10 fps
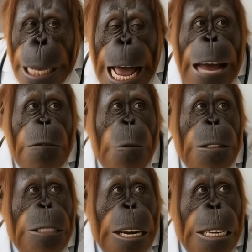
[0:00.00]
have we
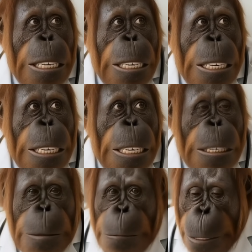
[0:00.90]
taken
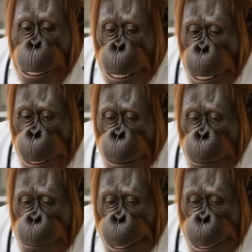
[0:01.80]
leave of our
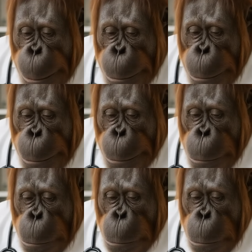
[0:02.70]
collective senses?